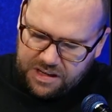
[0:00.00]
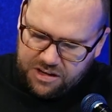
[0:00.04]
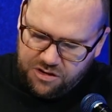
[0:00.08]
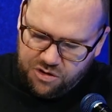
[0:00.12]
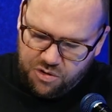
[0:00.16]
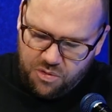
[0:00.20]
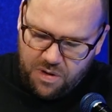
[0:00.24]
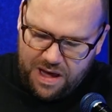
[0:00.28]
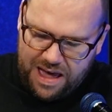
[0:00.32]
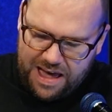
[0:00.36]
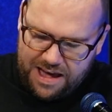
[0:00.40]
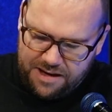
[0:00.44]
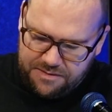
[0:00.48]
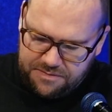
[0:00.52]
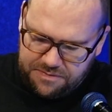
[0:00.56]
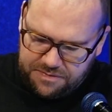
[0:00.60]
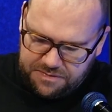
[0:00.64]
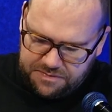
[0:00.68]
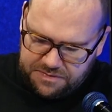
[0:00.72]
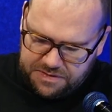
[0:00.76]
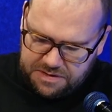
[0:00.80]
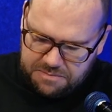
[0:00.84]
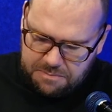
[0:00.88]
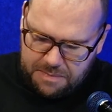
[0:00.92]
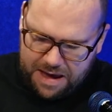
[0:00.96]
you
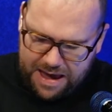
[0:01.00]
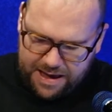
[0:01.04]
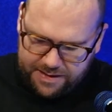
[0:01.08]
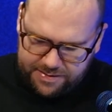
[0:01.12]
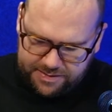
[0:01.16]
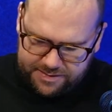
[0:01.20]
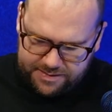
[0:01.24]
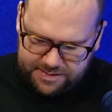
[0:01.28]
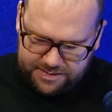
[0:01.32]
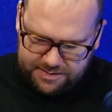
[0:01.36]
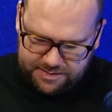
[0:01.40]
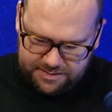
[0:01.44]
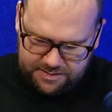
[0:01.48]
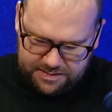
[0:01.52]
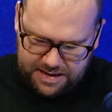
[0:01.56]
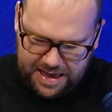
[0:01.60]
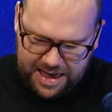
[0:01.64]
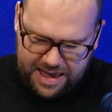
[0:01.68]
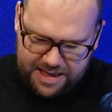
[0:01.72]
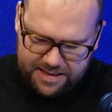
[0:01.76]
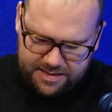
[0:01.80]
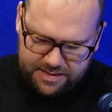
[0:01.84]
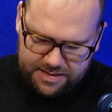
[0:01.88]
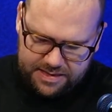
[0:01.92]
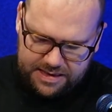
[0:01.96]
have the maths
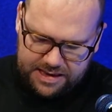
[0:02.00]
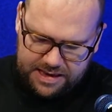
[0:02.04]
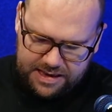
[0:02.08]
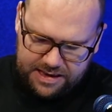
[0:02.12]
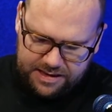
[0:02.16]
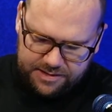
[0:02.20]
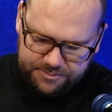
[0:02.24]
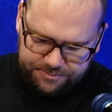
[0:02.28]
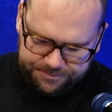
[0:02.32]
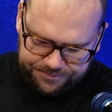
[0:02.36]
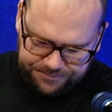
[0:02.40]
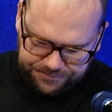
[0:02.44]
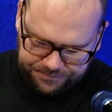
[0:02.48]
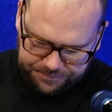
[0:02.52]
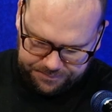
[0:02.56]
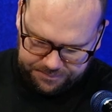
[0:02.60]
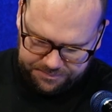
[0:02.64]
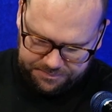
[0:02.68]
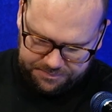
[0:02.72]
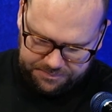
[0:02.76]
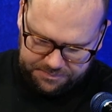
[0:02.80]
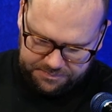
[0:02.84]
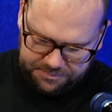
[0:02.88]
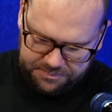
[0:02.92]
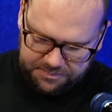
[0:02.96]
and the
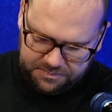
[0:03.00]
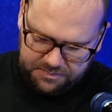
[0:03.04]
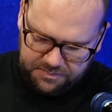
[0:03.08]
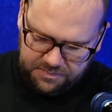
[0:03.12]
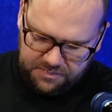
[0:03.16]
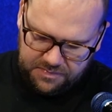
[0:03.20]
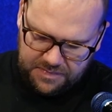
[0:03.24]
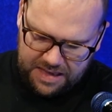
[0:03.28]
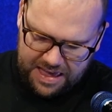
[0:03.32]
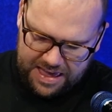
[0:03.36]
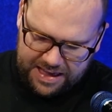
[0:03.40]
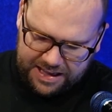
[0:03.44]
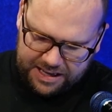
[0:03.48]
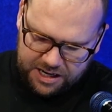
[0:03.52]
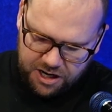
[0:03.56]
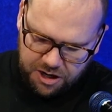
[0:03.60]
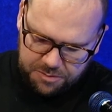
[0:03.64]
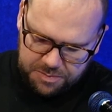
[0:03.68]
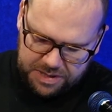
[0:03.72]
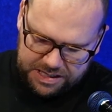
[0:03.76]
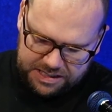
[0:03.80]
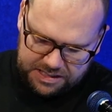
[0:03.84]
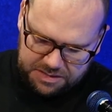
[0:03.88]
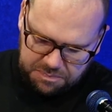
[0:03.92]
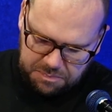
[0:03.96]

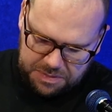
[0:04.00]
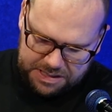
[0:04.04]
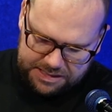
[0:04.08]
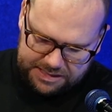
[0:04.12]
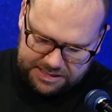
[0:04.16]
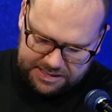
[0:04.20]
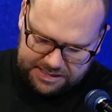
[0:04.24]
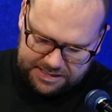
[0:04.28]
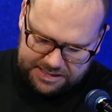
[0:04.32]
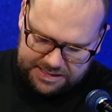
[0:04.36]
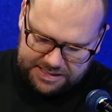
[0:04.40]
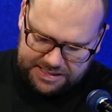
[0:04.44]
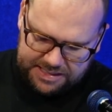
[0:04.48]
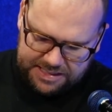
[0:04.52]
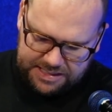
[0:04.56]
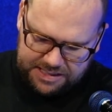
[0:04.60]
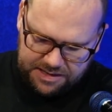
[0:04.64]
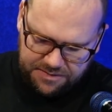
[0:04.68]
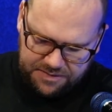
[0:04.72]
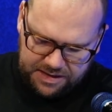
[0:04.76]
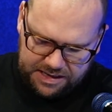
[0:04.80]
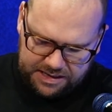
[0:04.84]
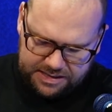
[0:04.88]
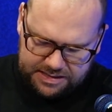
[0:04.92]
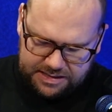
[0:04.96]
economics, business and
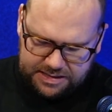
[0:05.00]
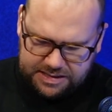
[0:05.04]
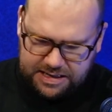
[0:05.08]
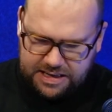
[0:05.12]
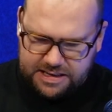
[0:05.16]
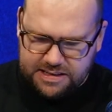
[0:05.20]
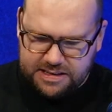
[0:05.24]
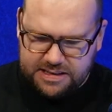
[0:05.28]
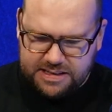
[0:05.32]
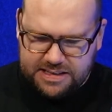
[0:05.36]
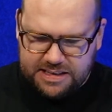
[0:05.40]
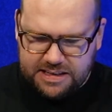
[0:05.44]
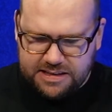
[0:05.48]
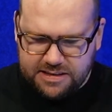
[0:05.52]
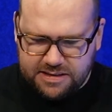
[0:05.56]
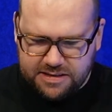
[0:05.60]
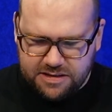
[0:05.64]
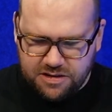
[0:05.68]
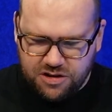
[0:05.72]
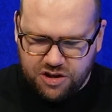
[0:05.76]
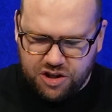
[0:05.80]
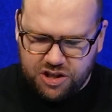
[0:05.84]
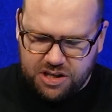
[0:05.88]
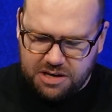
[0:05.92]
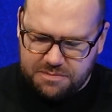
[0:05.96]
civics and
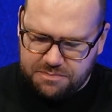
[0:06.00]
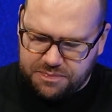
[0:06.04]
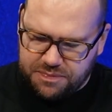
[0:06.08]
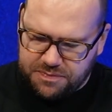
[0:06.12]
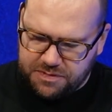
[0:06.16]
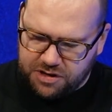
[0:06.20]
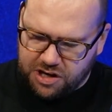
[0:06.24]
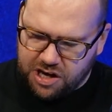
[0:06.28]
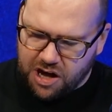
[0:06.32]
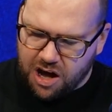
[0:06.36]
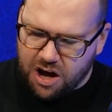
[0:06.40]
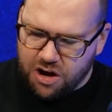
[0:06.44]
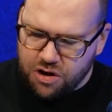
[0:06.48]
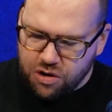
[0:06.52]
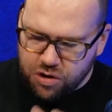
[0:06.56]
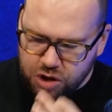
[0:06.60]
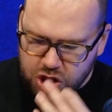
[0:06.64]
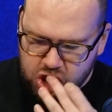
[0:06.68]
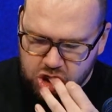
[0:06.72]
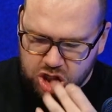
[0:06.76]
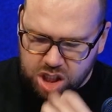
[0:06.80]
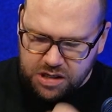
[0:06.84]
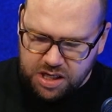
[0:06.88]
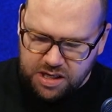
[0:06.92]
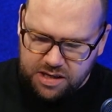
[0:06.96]
citizenship
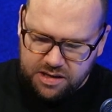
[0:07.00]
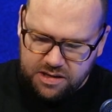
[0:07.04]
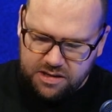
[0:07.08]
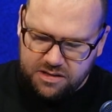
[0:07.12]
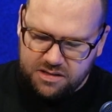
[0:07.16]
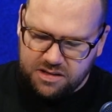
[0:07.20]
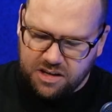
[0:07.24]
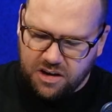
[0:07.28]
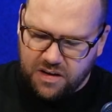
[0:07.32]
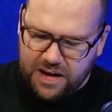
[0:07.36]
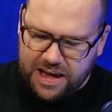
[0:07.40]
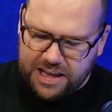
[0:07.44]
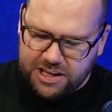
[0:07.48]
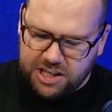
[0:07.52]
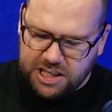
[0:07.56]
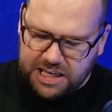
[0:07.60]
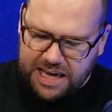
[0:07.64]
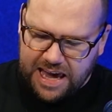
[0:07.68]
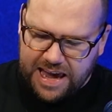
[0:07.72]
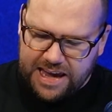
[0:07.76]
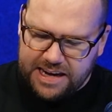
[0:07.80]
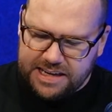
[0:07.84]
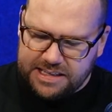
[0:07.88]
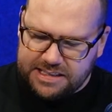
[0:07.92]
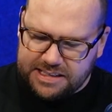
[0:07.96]
codes. So
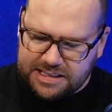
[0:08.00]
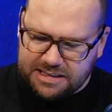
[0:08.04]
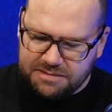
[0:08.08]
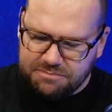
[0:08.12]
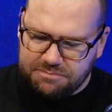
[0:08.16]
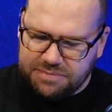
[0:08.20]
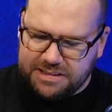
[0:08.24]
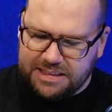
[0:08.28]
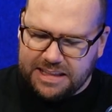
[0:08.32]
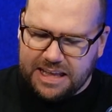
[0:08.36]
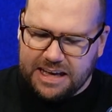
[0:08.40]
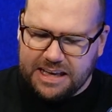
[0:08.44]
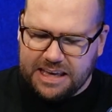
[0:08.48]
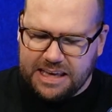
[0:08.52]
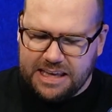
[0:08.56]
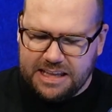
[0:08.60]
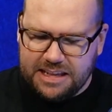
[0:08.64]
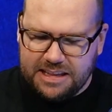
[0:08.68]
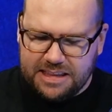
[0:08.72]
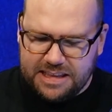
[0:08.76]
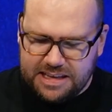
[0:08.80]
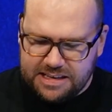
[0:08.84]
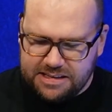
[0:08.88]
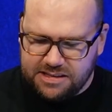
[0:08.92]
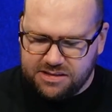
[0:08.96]
educators can plug
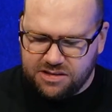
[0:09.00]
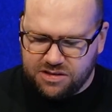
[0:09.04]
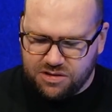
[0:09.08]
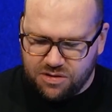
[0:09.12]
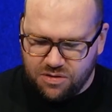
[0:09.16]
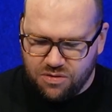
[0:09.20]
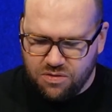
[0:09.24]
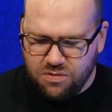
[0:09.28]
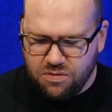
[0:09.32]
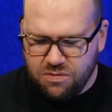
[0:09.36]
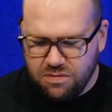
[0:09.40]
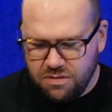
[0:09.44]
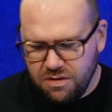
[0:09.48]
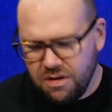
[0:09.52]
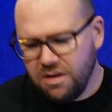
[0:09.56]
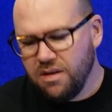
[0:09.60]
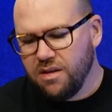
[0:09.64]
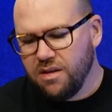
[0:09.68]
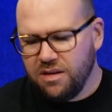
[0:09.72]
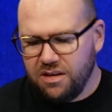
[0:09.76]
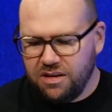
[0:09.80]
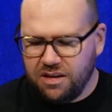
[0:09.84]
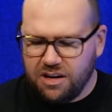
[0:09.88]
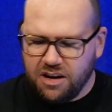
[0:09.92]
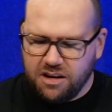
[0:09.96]
in this to,
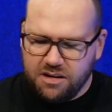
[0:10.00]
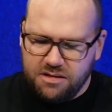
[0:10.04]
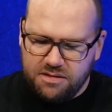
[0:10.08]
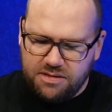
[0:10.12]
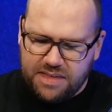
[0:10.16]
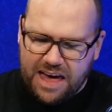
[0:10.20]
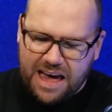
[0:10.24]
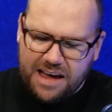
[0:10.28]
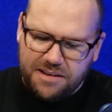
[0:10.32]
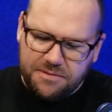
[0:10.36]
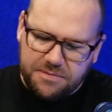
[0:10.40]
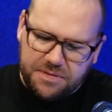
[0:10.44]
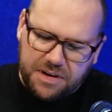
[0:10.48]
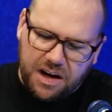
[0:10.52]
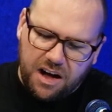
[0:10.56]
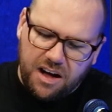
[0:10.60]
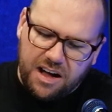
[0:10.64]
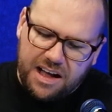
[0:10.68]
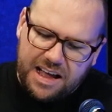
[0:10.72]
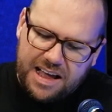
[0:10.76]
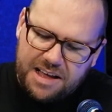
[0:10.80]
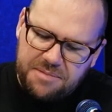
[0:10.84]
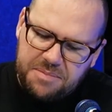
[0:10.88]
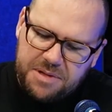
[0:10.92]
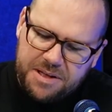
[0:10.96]
that
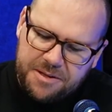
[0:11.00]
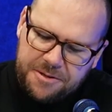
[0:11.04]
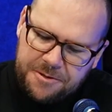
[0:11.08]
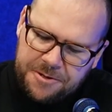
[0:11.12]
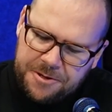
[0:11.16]
vibe.